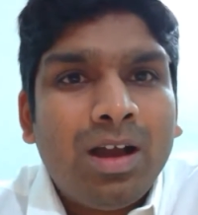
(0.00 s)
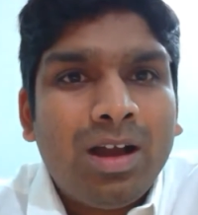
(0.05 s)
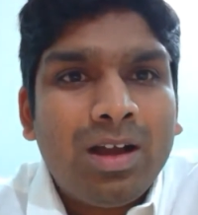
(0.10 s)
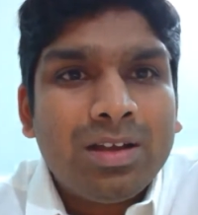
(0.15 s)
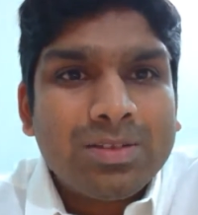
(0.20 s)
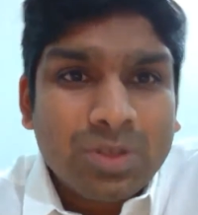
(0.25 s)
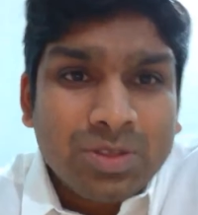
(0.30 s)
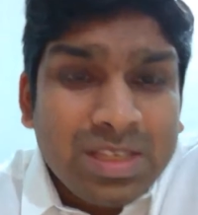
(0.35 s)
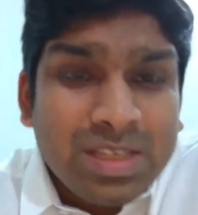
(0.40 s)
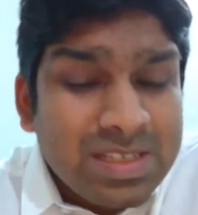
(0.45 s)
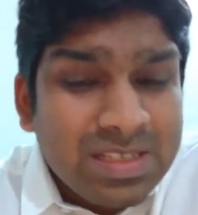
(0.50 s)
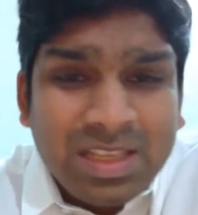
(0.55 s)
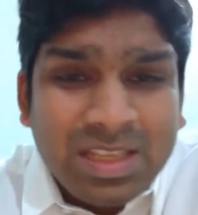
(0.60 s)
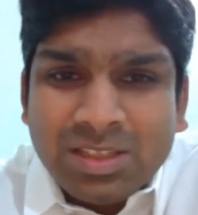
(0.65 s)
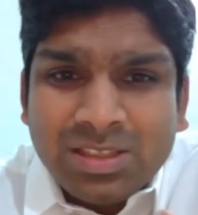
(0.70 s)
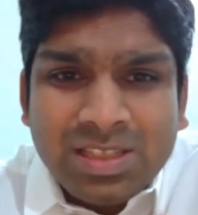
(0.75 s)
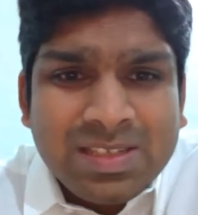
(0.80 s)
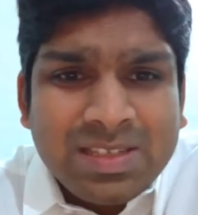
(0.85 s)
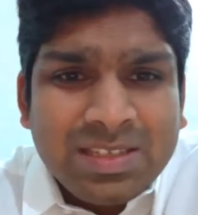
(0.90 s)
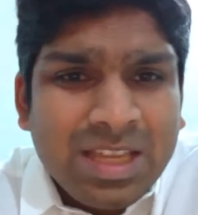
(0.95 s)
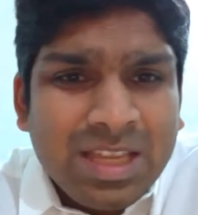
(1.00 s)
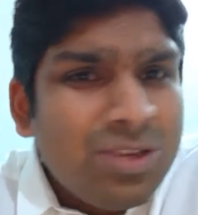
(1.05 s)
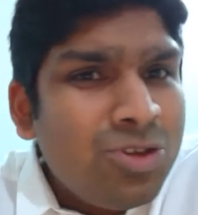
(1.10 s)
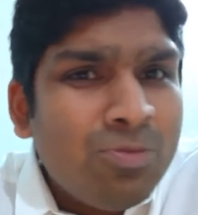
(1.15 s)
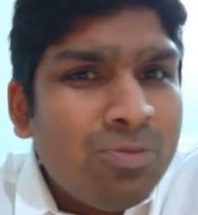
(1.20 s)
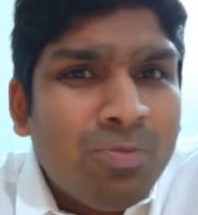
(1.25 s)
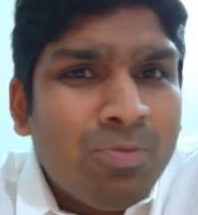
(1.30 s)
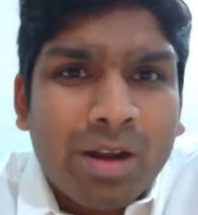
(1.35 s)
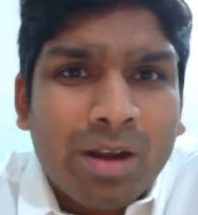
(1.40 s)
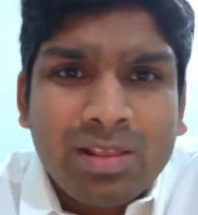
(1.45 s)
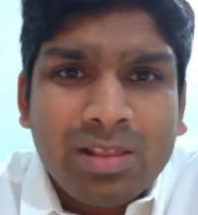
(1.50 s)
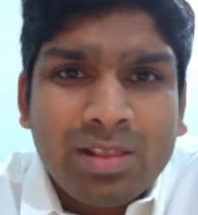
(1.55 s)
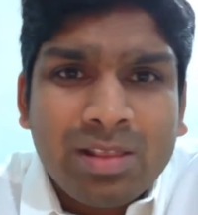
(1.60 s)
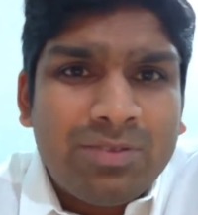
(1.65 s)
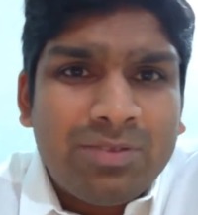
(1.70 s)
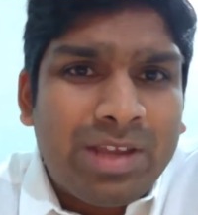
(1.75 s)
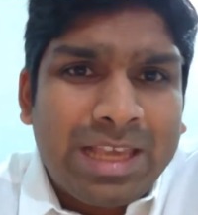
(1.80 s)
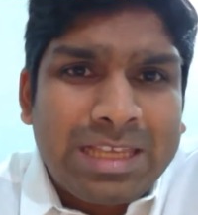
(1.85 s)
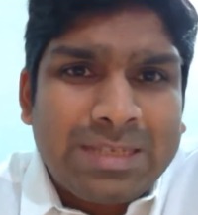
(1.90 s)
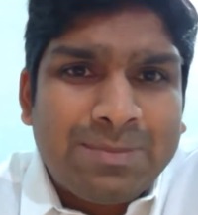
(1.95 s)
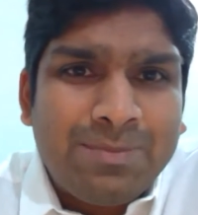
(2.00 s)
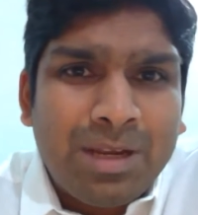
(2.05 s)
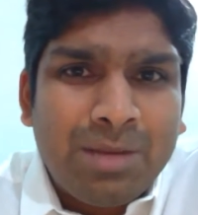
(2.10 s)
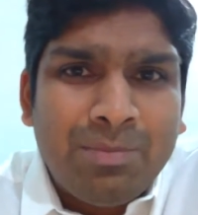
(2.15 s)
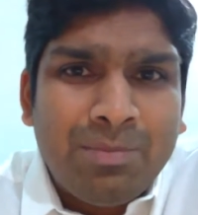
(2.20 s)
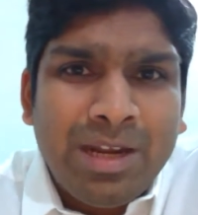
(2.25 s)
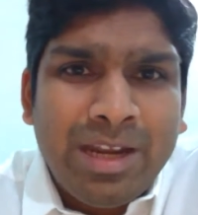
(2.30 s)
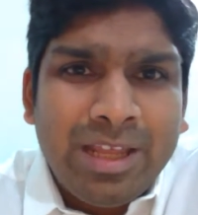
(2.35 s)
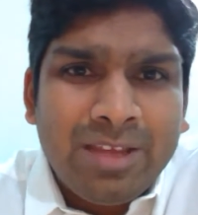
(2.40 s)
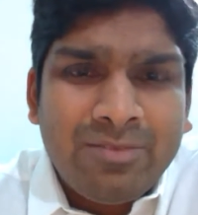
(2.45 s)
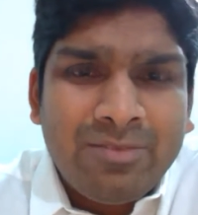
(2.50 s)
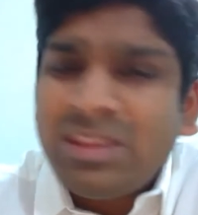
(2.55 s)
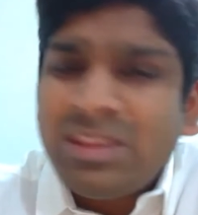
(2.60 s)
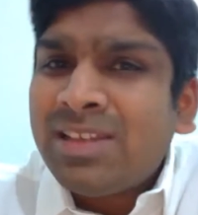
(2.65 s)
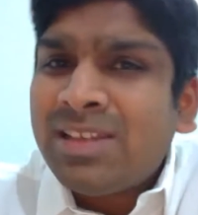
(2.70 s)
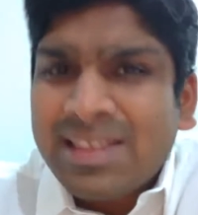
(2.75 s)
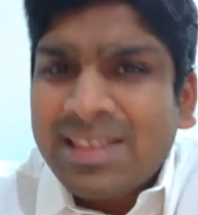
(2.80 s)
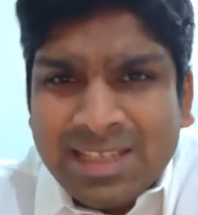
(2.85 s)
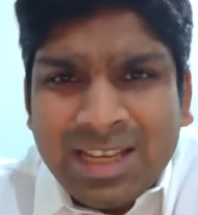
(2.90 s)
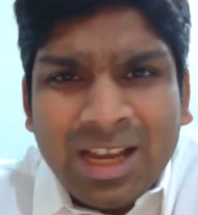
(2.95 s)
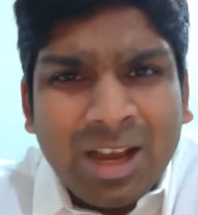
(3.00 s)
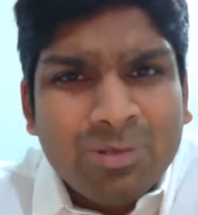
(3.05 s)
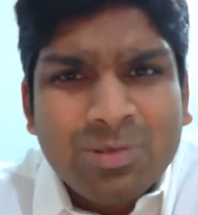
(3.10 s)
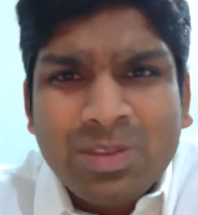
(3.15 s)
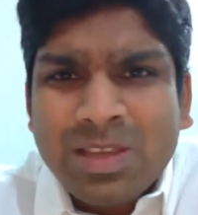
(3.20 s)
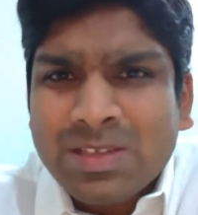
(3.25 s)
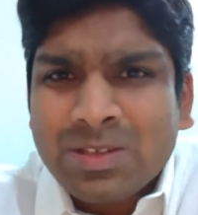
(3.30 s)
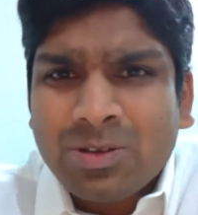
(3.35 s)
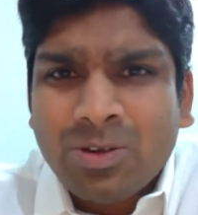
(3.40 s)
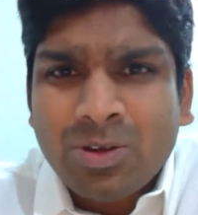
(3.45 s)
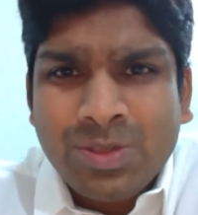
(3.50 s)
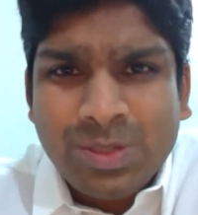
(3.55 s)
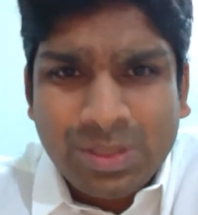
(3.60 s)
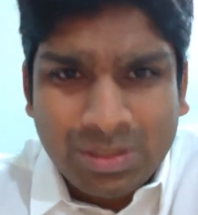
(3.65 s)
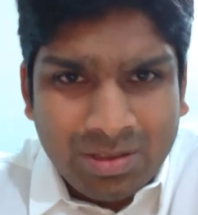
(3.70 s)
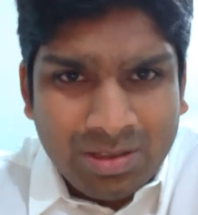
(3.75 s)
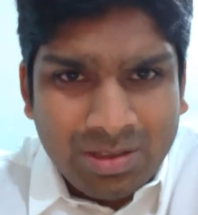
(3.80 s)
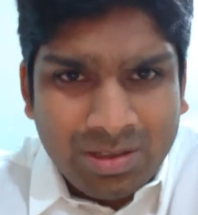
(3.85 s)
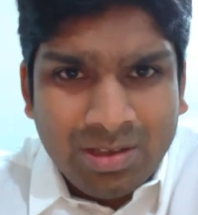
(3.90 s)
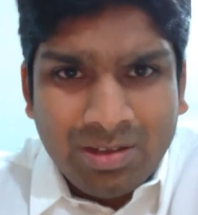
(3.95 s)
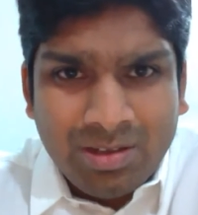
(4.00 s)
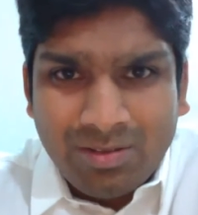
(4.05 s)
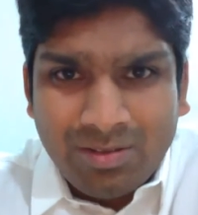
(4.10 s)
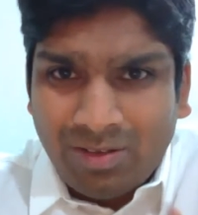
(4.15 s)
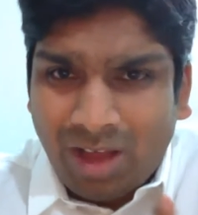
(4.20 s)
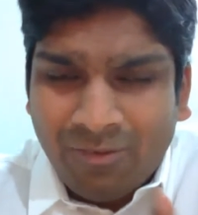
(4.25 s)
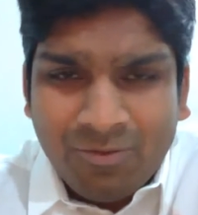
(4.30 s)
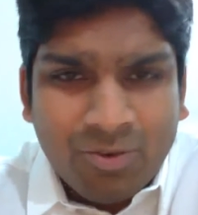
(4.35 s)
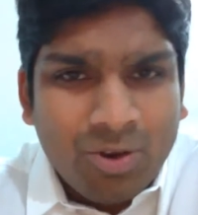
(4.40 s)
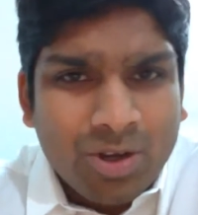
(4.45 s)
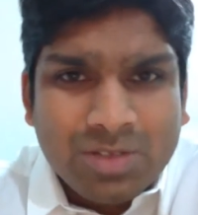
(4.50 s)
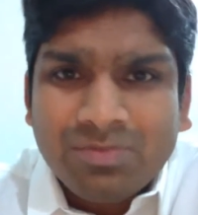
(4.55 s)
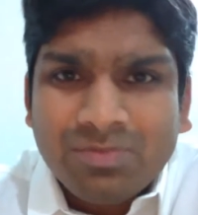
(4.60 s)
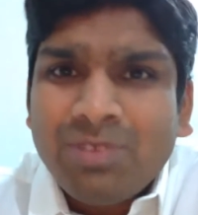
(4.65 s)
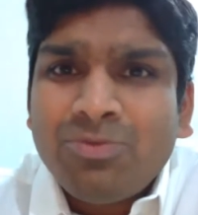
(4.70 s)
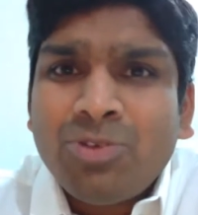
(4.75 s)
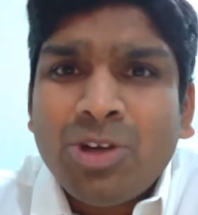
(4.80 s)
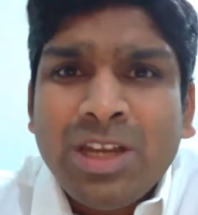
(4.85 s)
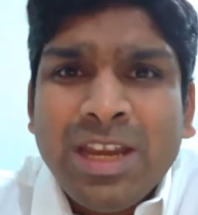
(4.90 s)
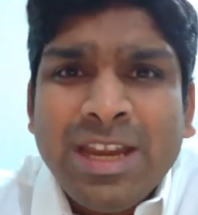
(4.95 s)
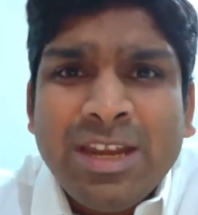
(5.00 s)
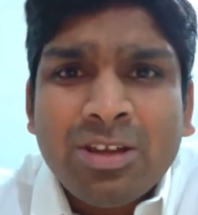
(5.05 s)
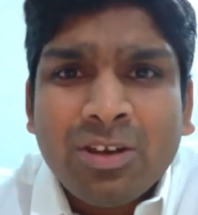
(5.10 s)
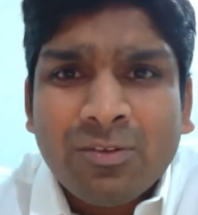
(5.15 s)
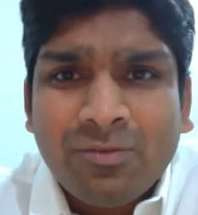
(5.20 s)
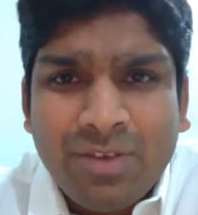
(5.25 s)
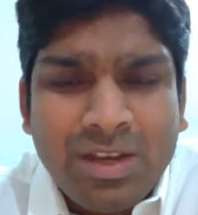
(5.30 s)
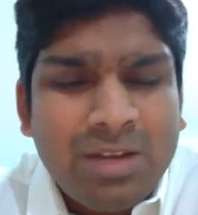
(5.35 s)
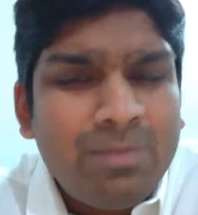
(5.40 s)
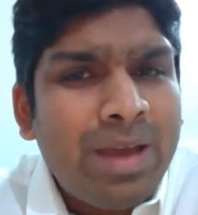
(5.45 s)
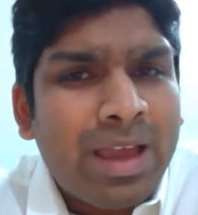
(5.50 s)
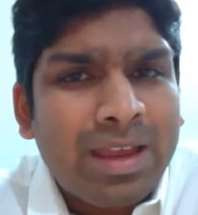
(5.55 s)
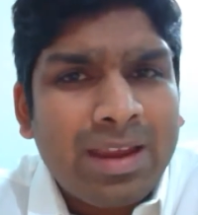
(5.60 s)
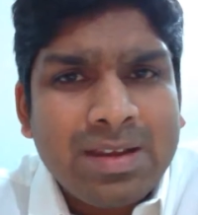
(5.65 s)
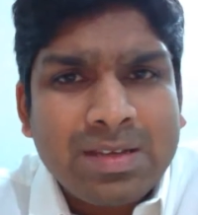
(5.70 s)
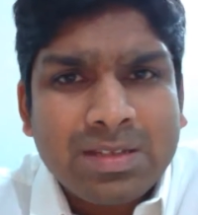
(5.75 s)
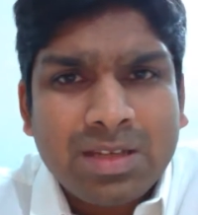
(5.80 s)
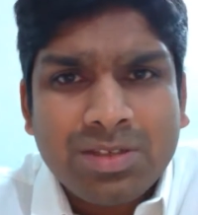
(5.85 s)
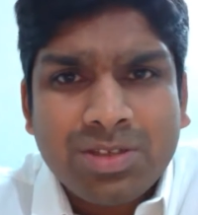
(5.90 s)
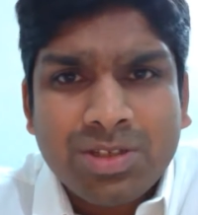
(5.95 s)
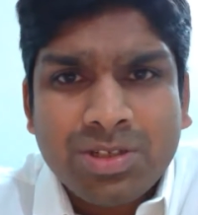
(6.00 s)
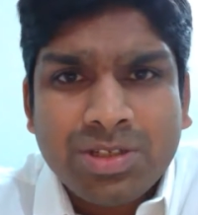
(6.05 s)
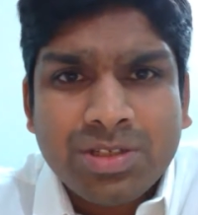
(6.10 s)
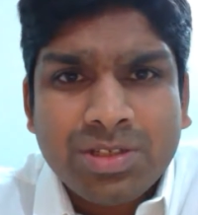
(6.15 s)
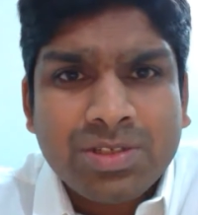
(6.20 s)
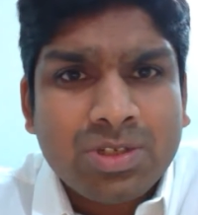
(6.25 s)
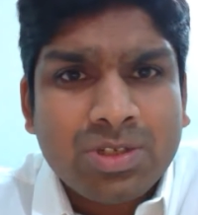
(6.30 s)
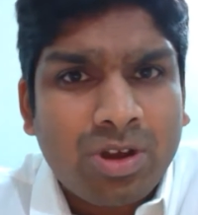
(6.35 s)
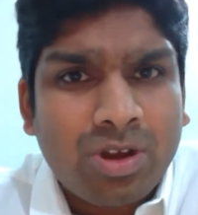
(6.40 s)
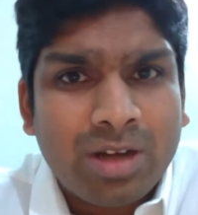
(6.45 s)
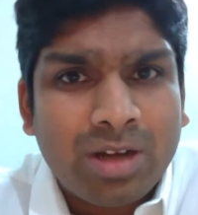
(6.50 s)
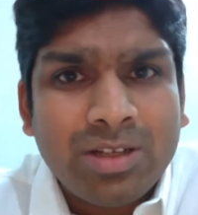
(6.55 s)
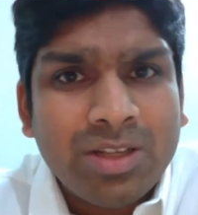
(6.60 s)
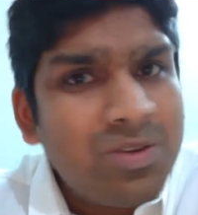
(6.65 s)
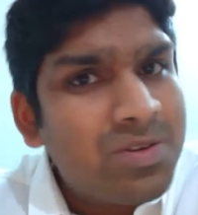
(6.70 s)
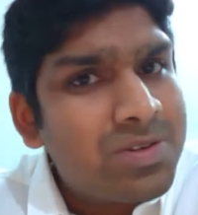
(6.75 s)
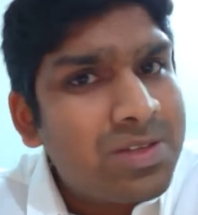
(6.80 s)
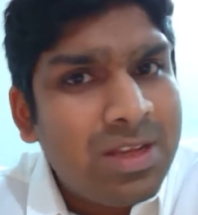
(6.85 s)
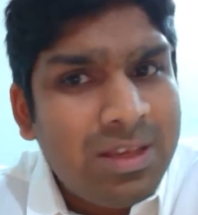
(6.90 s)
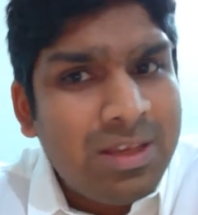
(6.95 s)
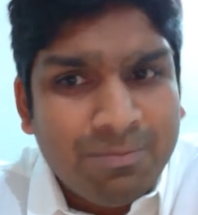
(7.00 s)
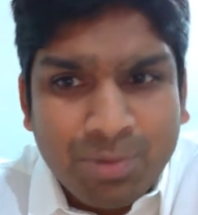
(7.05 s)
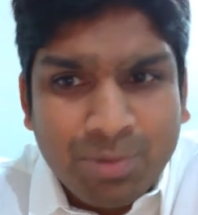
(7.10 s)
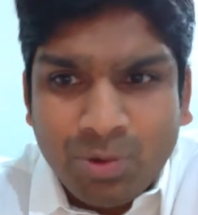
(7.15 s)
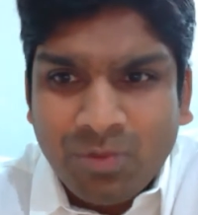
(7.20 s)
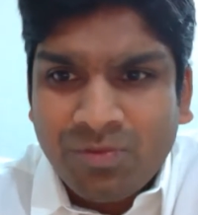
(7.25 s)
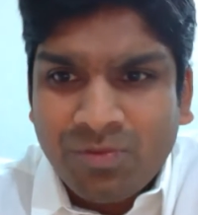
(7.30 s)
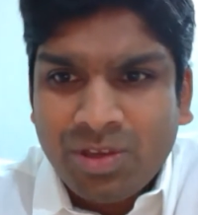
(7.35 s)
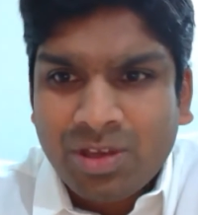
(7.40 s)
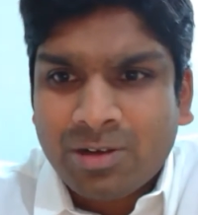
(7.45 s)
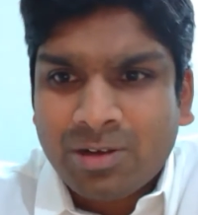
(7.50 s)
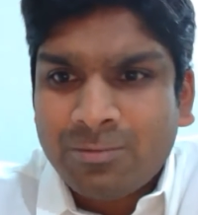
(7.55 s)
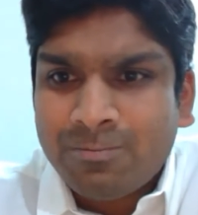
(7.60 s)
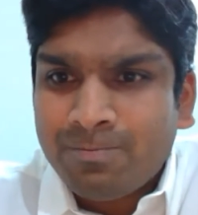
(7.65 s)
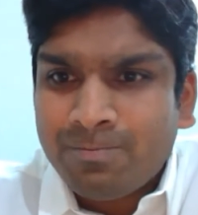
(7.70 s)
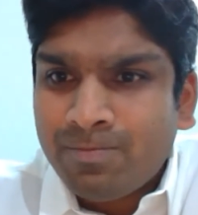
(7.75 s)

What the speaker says: So this is a new model that we are experimenting with. Let's see how this goes. Of course, we would need your feedback and suggestions to continuously improve here.